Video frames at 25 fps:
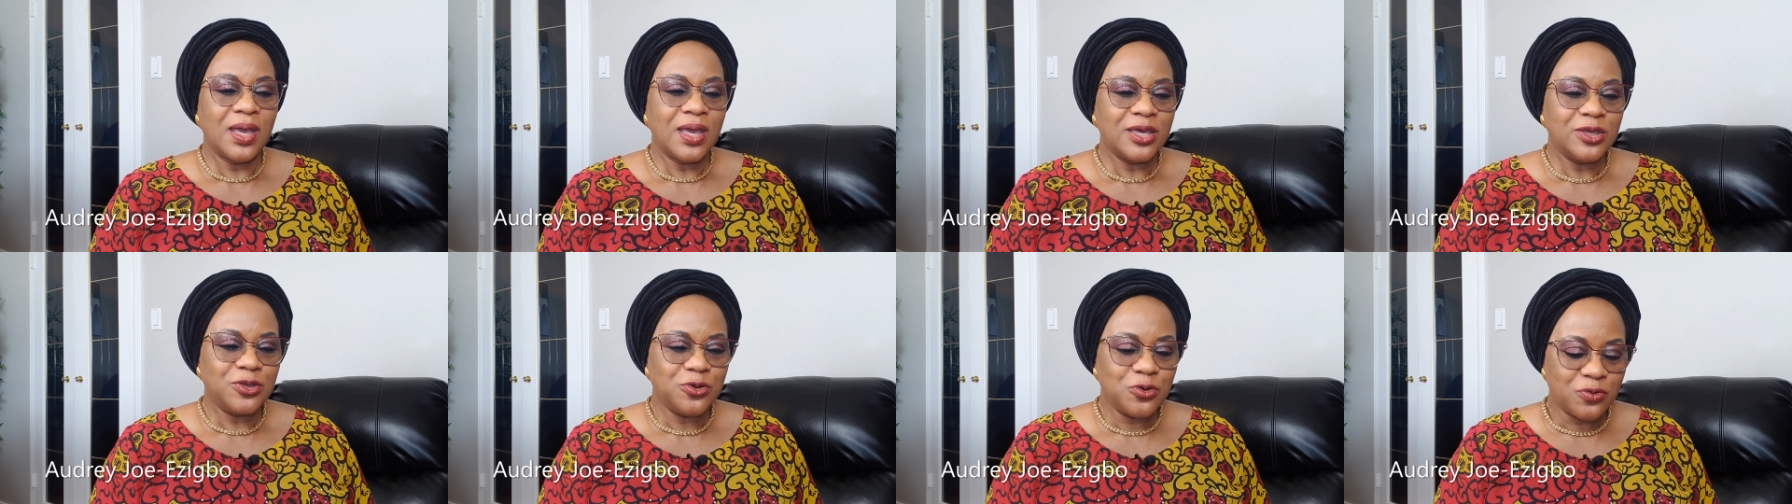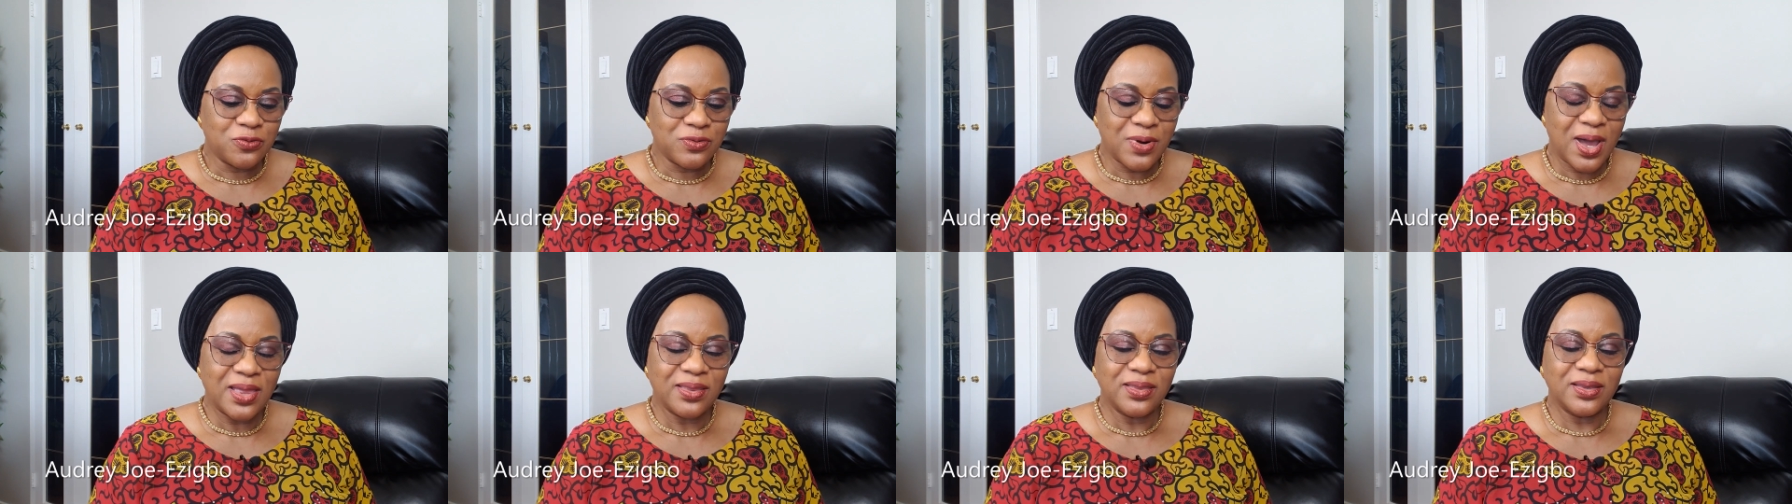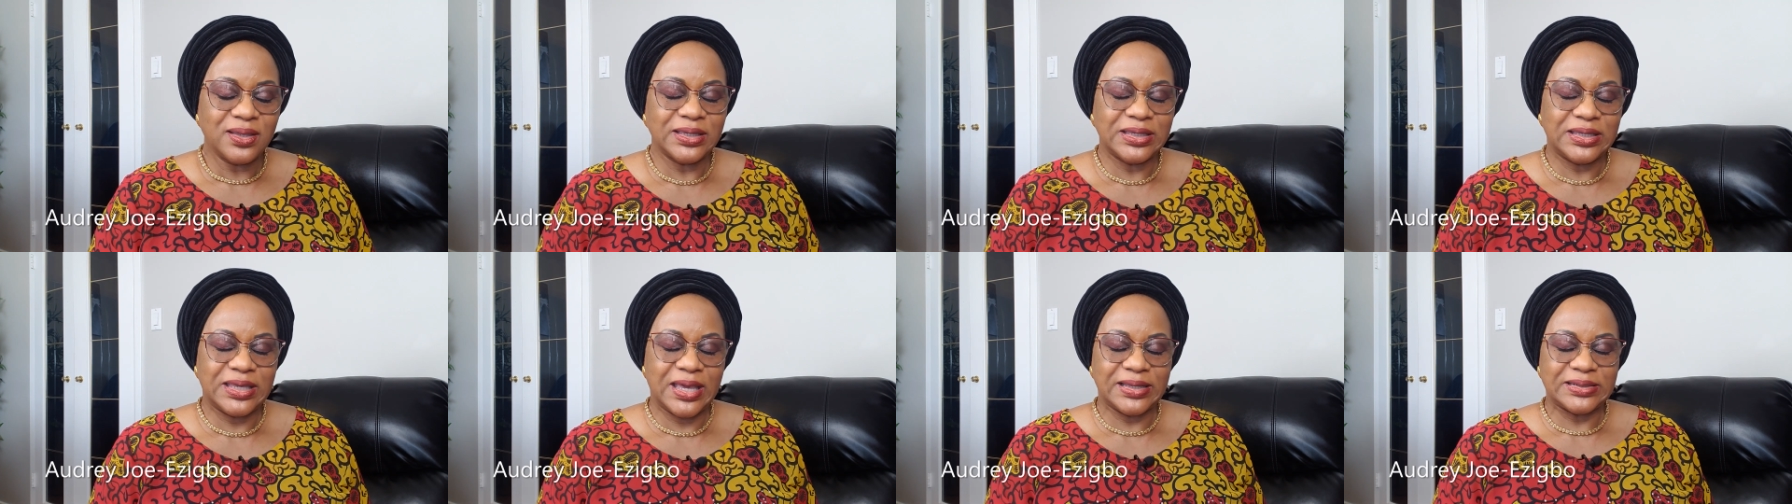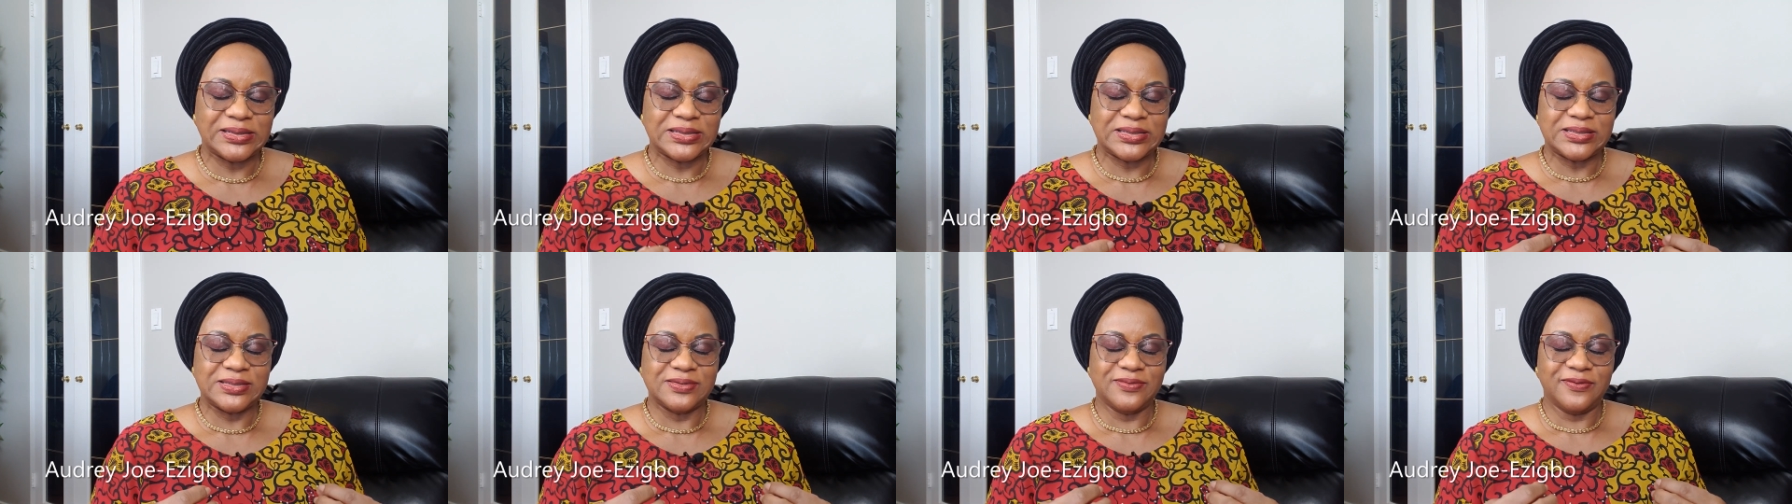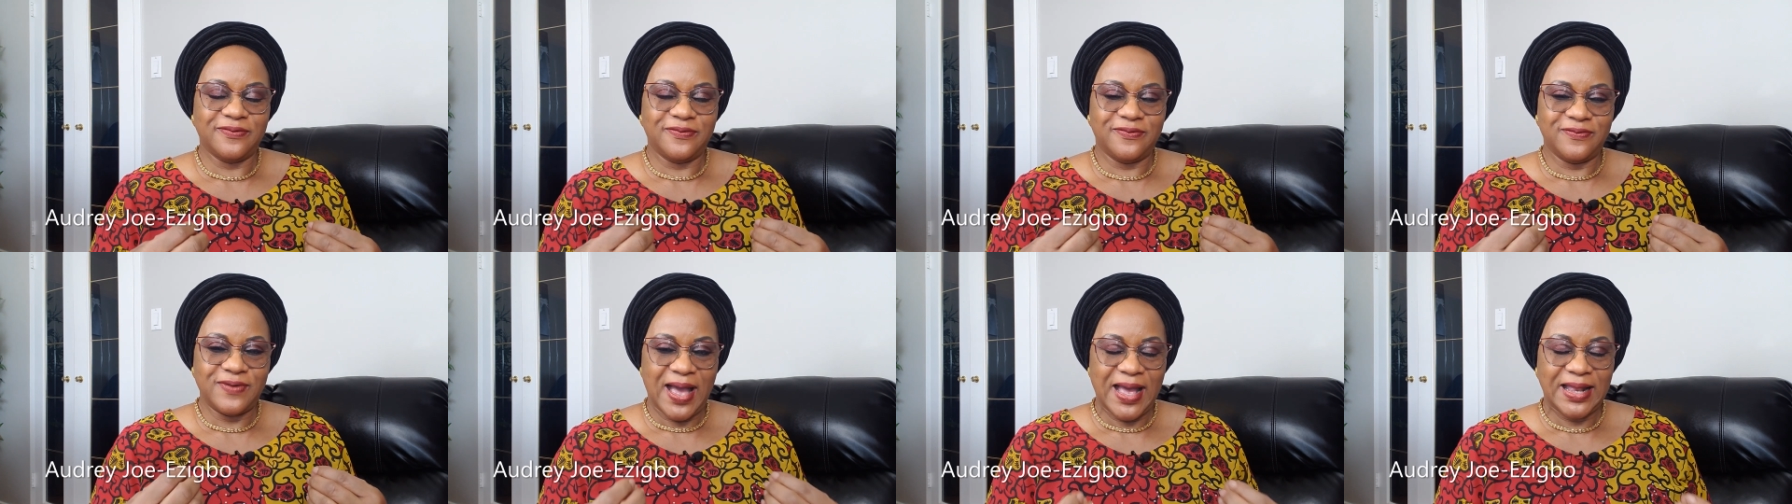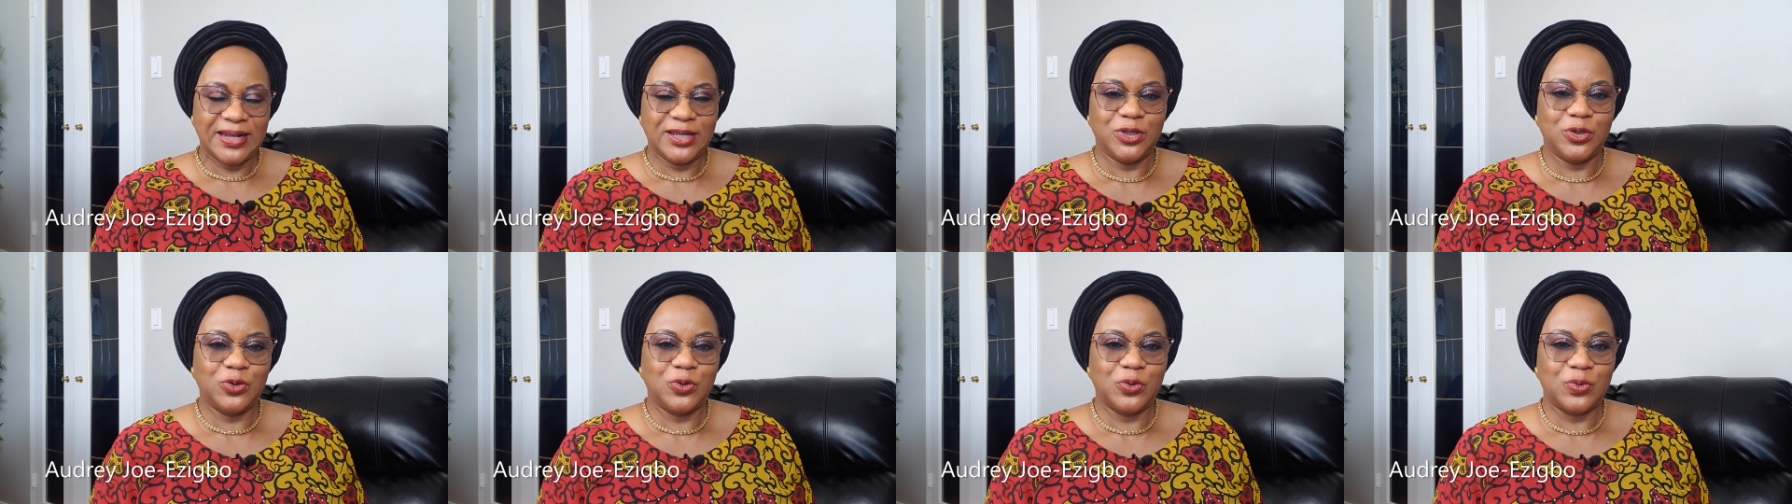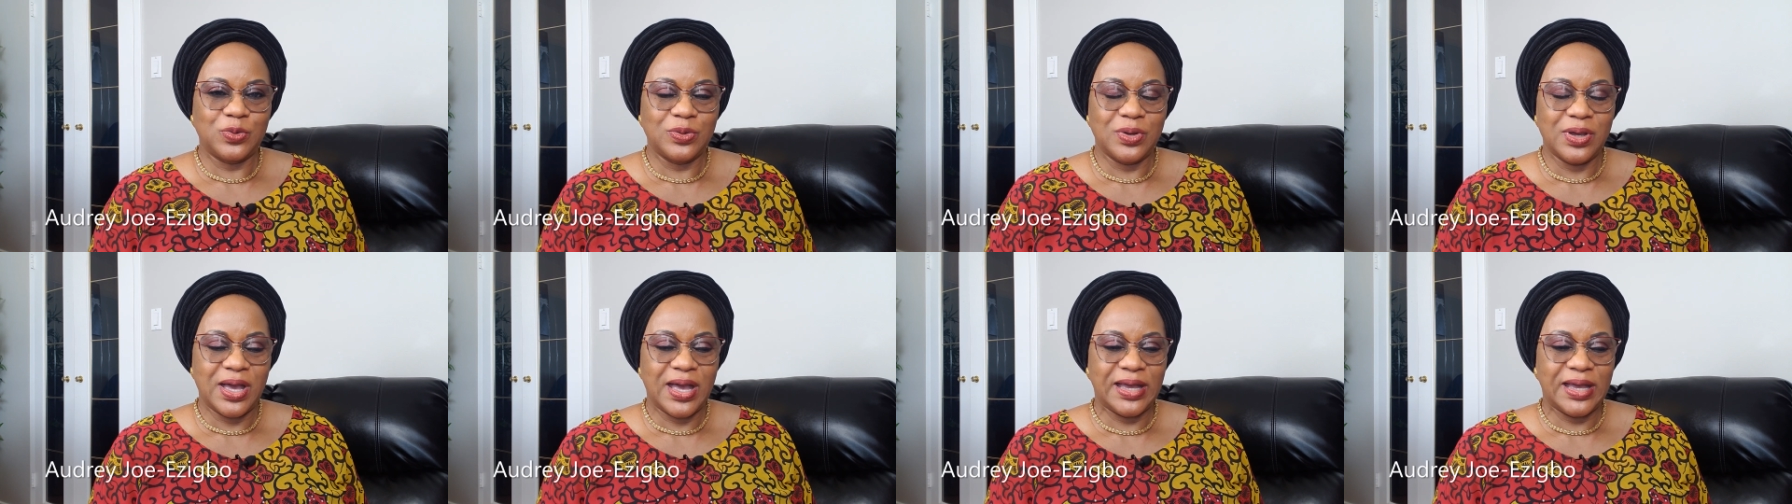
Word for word: You rather get value